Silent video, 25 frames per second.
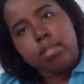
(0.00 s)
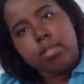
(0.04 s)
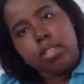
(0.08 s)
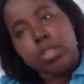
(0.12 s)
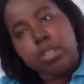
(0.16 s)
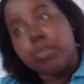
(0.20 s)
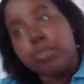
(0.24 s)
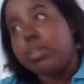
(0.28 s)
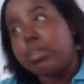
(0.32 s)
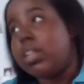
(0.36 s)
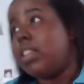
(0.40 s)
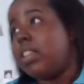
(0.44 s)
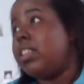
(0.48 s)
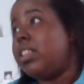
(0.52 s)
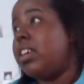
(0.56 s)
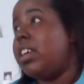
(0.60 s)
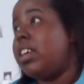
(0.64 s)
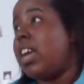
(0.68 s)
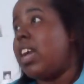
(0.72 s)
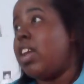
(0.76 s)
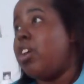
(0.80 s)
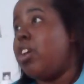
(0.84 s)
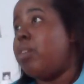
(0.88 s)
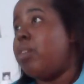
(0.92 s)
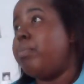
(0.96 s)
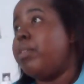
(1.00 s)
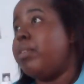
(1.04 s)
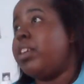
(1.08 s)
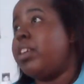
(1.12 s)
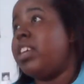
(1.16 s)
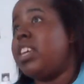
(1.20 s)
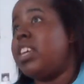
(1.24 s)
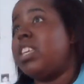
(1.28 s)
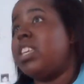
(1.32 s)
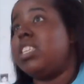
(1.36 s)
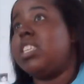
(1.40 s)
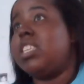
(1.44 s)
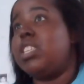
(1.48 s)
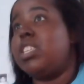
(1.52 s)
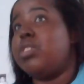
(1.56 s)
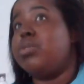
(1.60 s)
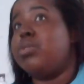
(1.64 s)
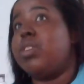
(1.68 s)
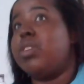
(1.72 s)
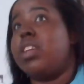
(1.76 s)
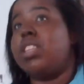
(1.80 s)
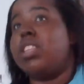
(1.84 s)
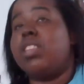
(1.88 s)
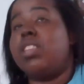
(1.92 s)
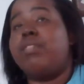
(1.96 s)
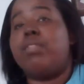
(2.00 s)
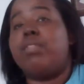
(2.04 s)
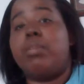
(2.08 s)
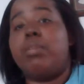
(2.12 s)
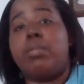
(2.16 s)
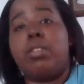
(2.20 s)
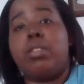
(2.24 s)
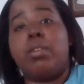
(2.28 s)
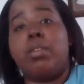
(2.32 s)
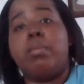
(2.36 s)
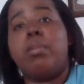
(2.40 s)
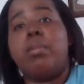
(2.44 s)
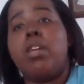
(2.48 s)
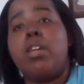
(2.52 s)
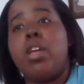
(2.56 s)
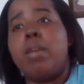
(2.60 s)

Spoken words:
You sat there and got all pretty and to do the interview with them,